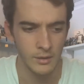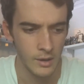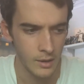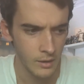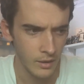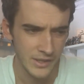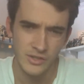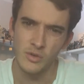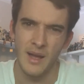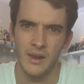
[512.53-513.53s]
I guess
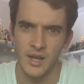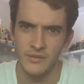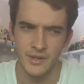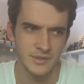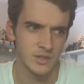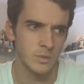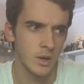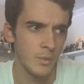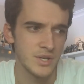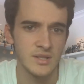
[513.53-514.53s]
you call them outlier videos as
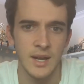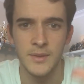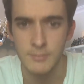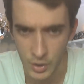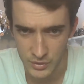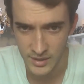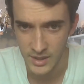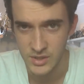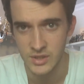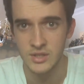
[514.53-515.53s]
well, which is like the
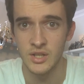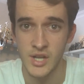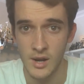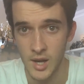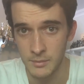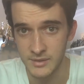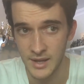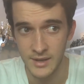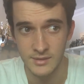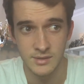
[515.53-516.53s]
montages, the channel
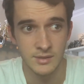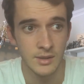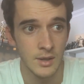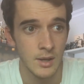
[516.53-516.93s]
updates,